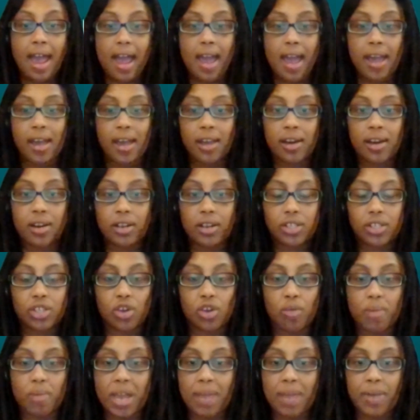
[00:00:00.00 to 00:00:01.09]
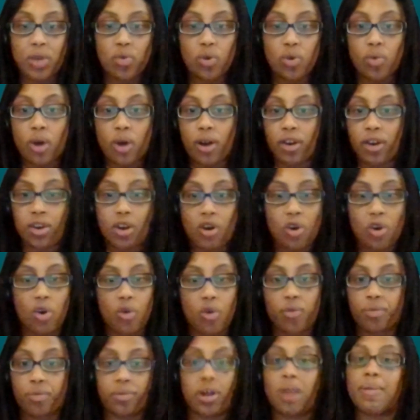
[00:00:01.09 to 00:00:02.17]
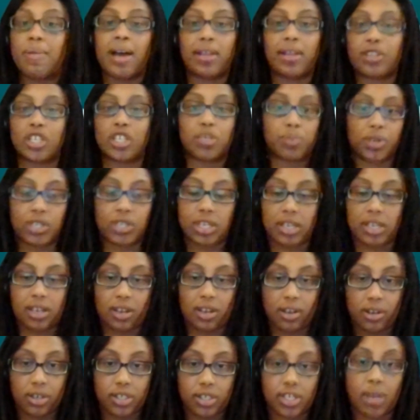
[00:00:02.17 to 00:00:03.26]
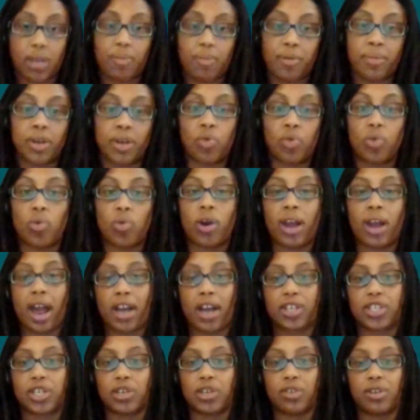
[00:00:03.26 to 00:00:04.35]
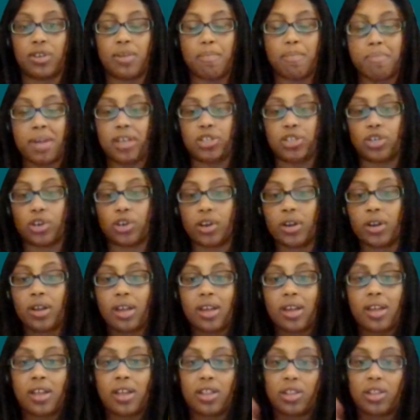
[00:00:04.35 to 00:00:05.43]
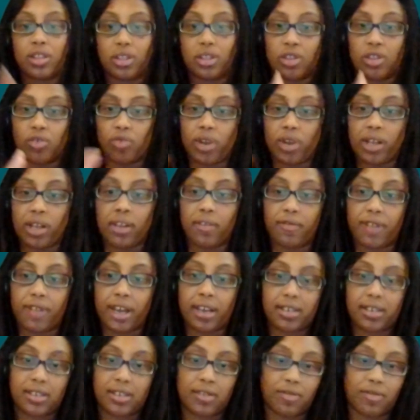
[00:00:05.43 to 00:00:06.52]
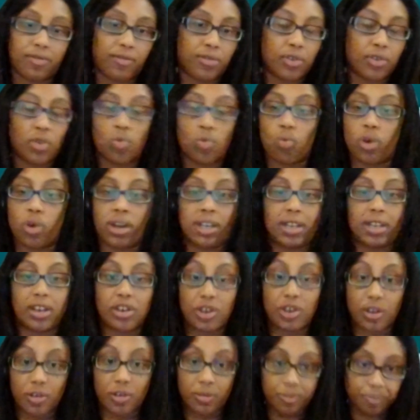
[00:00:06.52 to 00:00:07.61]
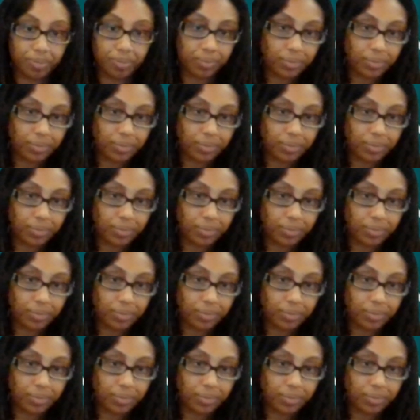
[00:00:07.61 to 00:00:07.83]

And so maybe we want to know about this particular supplement and we want to actually measure the real effects of what it can do.